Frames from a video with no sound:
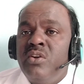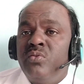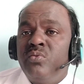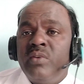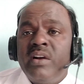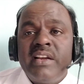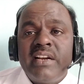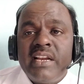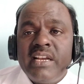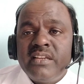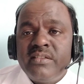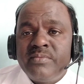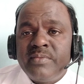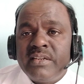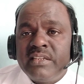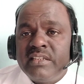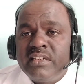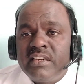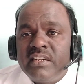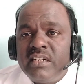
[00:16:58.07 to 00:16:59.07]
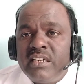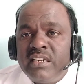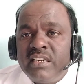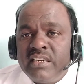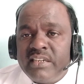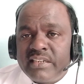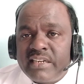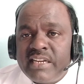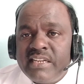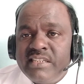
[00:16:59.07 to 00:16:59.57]
Why raised by
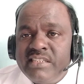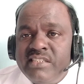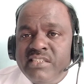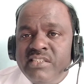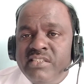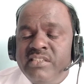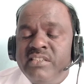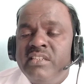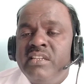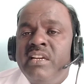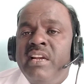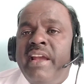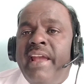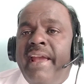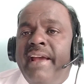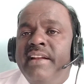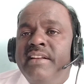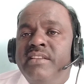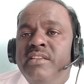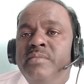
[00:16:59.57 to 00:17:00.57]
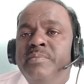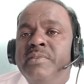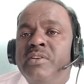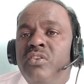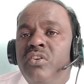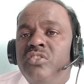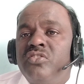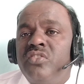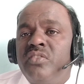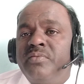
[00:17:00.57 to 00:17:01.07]
the NC?
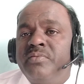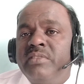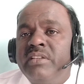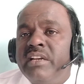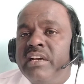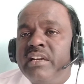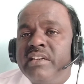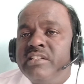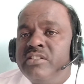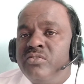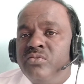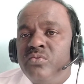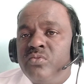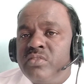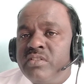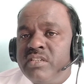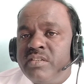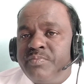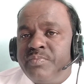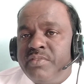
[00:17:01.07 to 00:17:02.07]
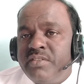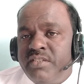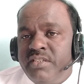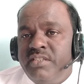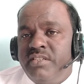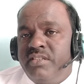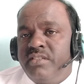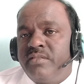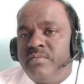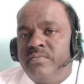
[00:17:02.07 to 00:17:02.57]
Because of there is no safety
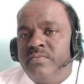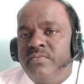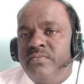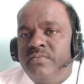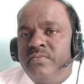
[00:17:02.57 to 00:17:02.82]
system.